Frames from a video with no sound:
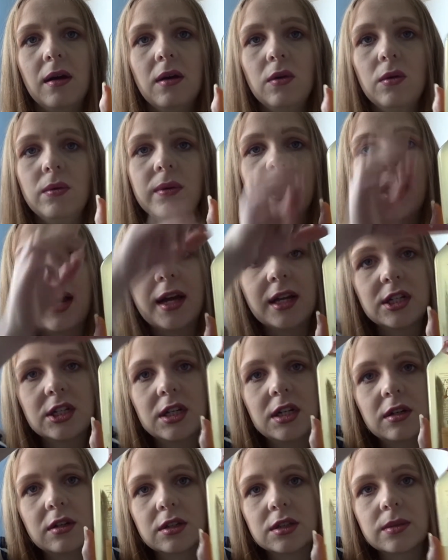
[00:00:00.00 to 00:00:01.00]
Oh, that
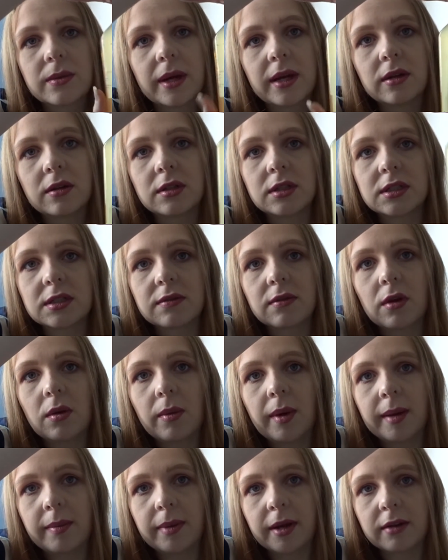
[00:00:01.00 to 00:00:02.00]
actually looks quite good because I've got a
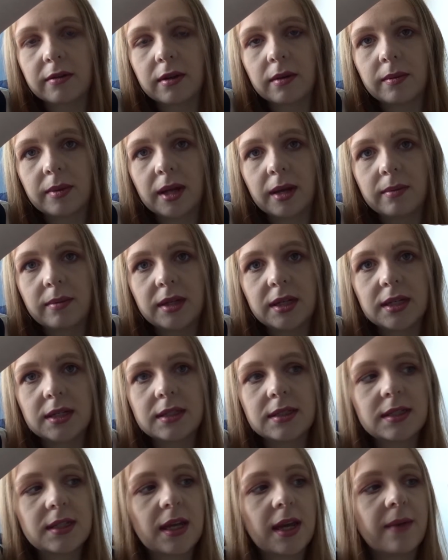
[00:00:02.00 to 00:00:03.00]
white background behind me, you
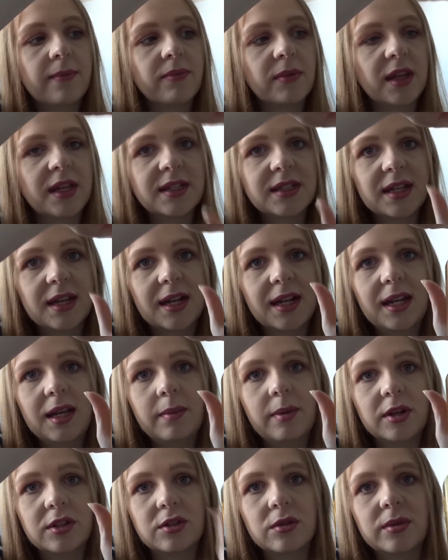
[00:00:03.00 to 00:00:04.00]
can see it. It's a clear
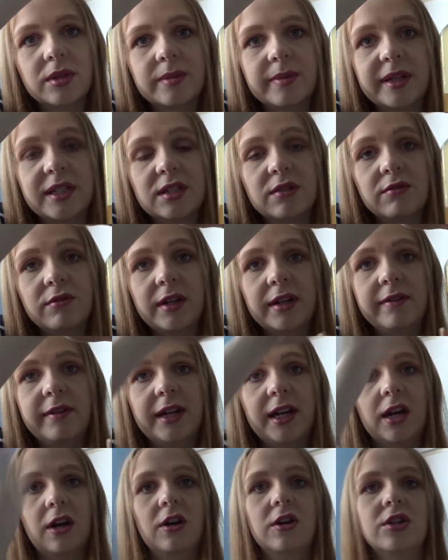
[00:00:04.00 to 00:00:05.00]
bottle, which makes it really,
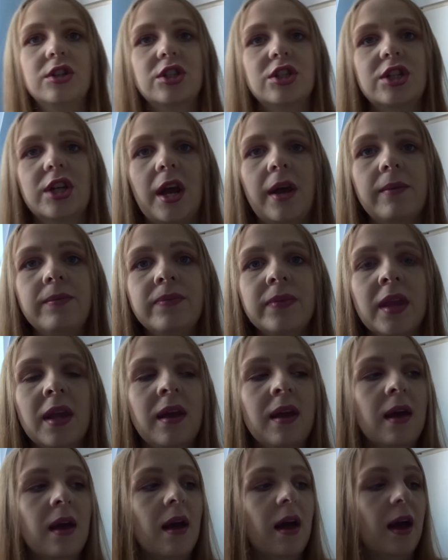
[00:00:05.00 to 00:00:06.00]
really hard to show.
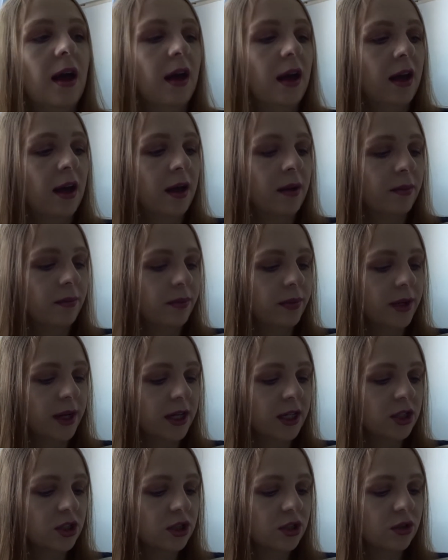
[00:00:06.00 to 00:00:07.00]
But
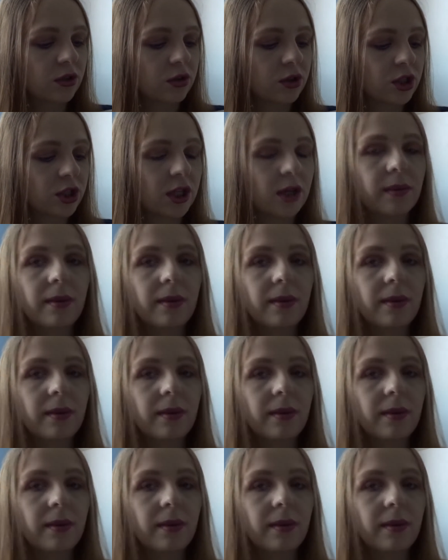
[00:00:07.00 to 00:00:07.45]
I just thought, do you